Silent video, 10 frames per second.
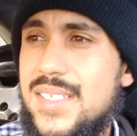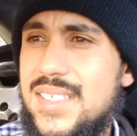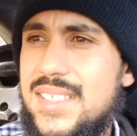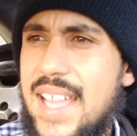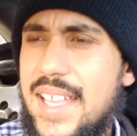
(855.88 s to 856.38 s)

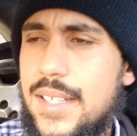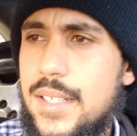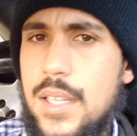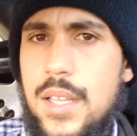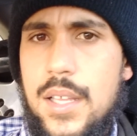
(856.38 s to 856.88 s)
state
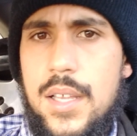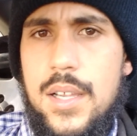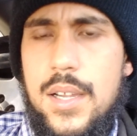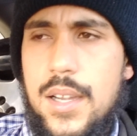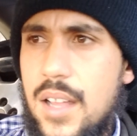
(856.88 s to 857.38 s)

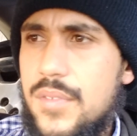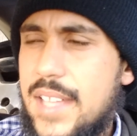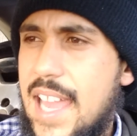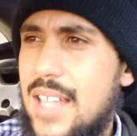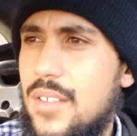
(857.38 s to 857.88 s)
of
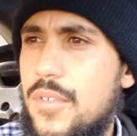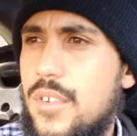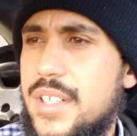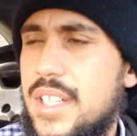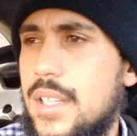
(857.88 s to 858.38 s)

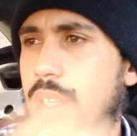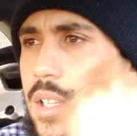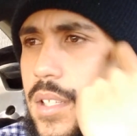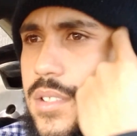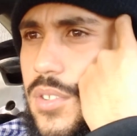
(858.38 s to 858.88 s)
California.
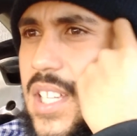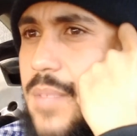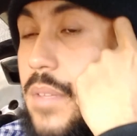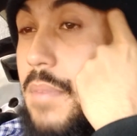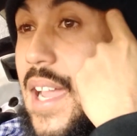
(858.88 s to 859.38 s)
So
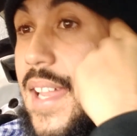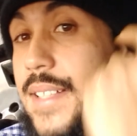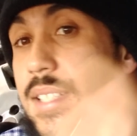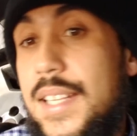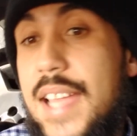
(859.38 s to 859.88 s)
keep in mind, I
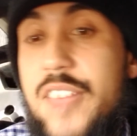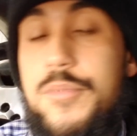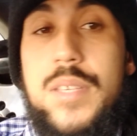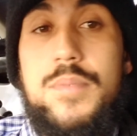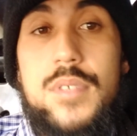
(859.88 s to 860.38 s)
did
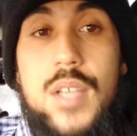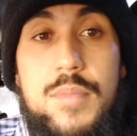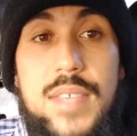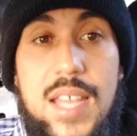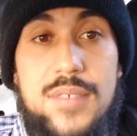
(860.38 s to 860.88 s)
have people
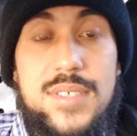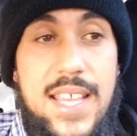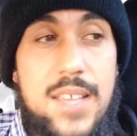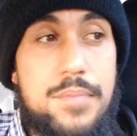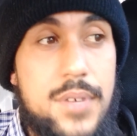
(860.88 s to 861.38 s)
coming out of
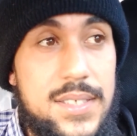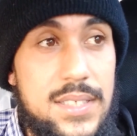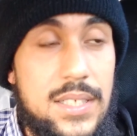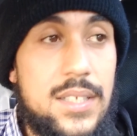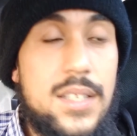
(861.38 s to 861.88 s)
state
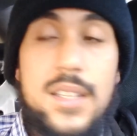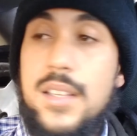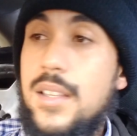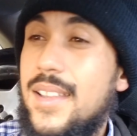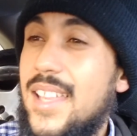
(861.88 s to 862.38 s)
prison.
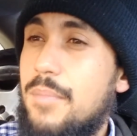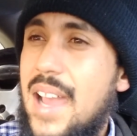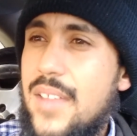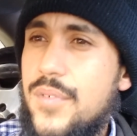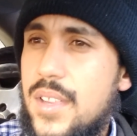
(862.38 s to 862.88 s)
And
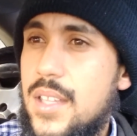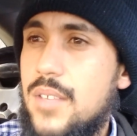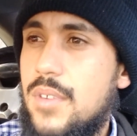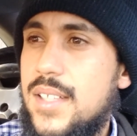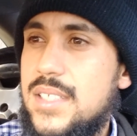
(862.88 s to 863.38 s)
my
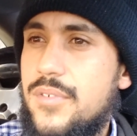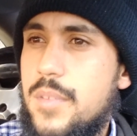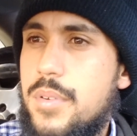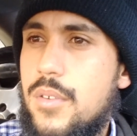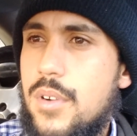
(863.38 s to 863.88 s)
feeling was if
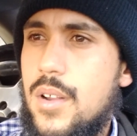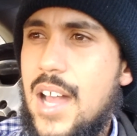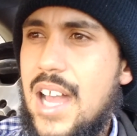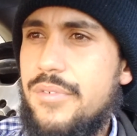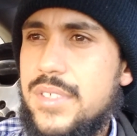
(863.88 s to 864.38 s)
a parole
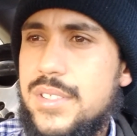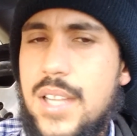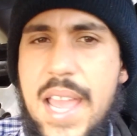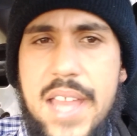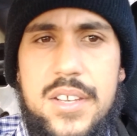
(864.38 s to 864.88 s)

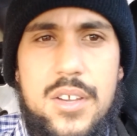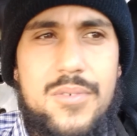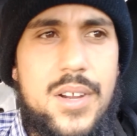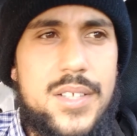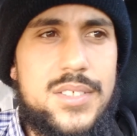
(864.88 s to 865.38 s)
officer had
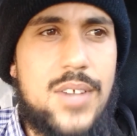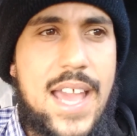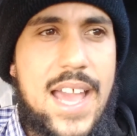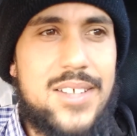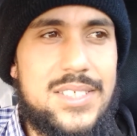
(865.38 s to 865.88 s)
nowhere to
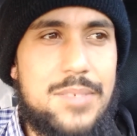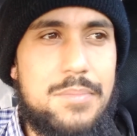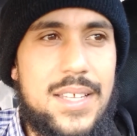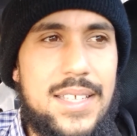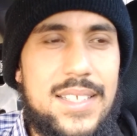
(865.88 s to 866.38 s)
house
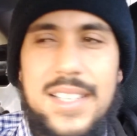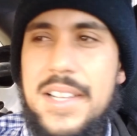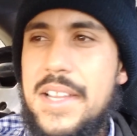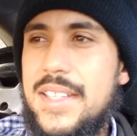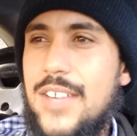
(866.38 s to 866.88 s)
somebody,
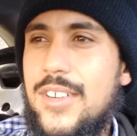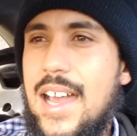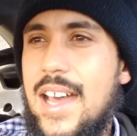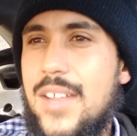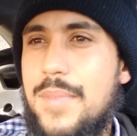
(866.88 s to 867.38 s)
they would
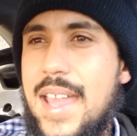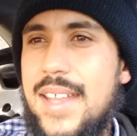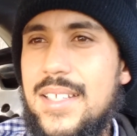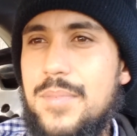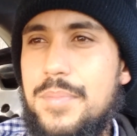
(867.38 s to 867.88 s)

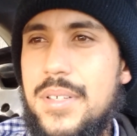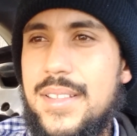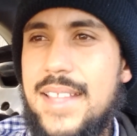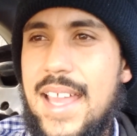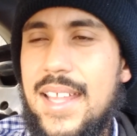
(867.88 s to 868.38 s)
automatically
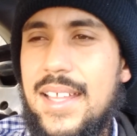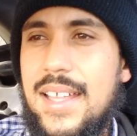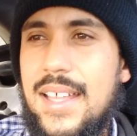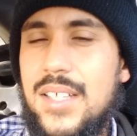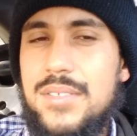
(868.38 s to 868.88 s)
put that
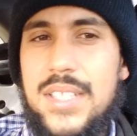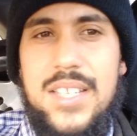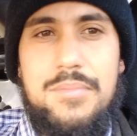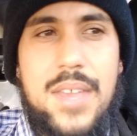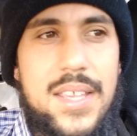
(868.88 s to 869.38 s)
uh,
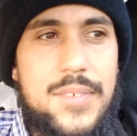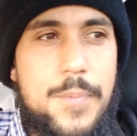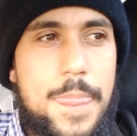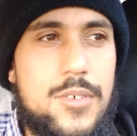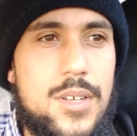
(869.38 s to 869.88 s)
inmate
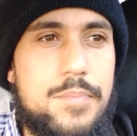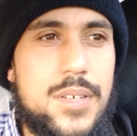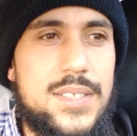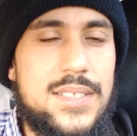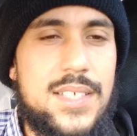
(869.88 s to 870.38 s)
or
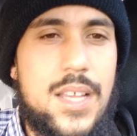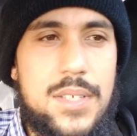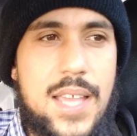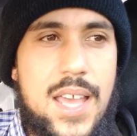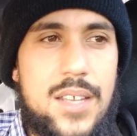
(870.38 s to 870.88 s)
person
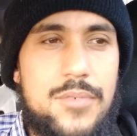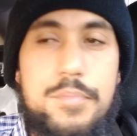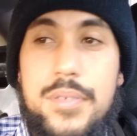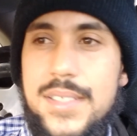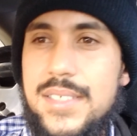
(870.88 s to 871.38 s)
coming out of
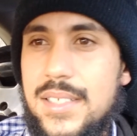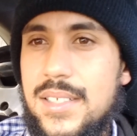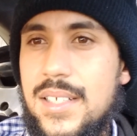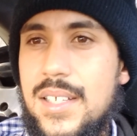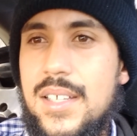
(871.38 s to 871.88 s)

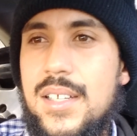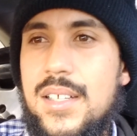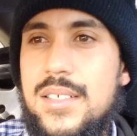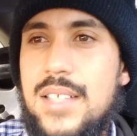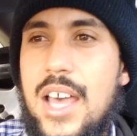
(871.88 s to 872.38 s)
prison
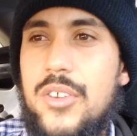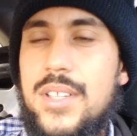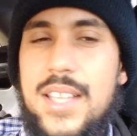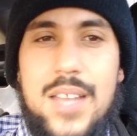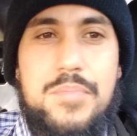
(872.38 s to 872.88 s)
not
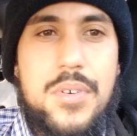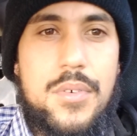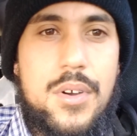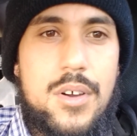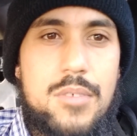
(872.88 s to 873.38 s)
only on
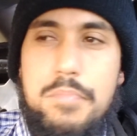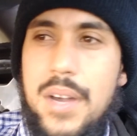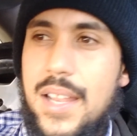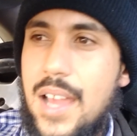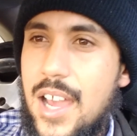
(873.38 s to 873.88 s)
parole,
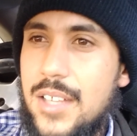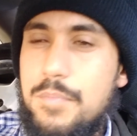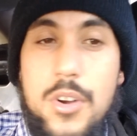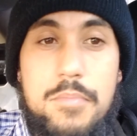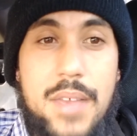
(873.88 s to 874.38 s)
but on
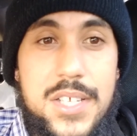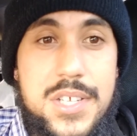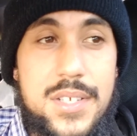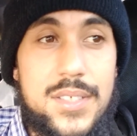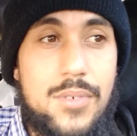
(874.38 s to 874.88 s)

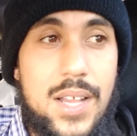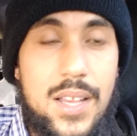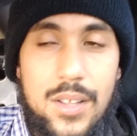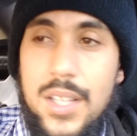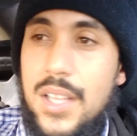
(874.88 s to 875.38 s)
probation as
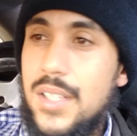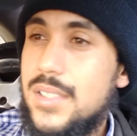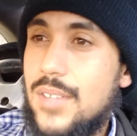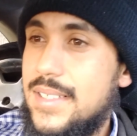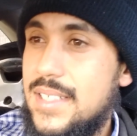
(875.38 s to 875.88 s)
well.
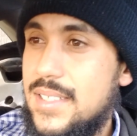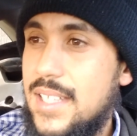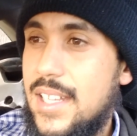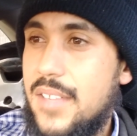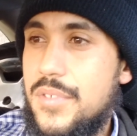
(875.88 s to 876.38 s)
So I did
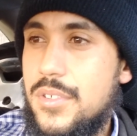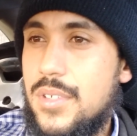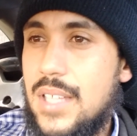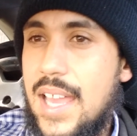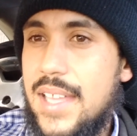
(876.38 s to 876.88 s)
get a few
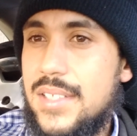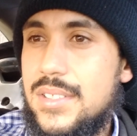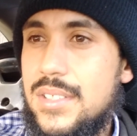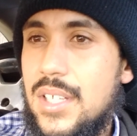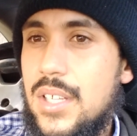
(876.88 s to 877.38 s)

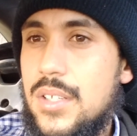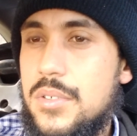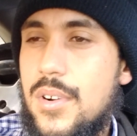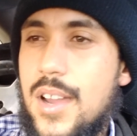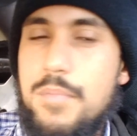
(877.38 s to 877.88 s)
clients
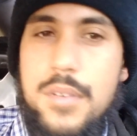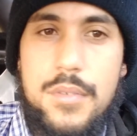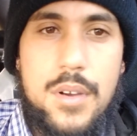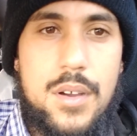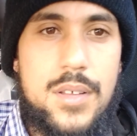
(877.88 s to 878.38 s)
who were on
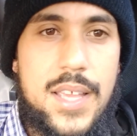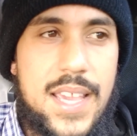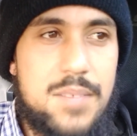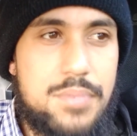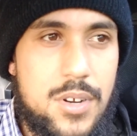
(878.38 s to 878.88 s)
parole
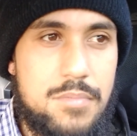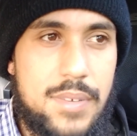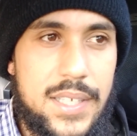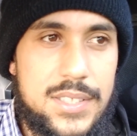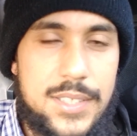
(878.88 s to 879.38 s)
and
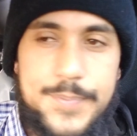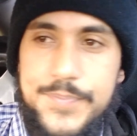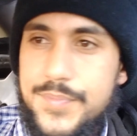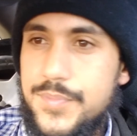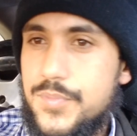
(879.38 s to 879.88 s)

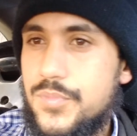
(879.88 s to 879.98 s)
probation,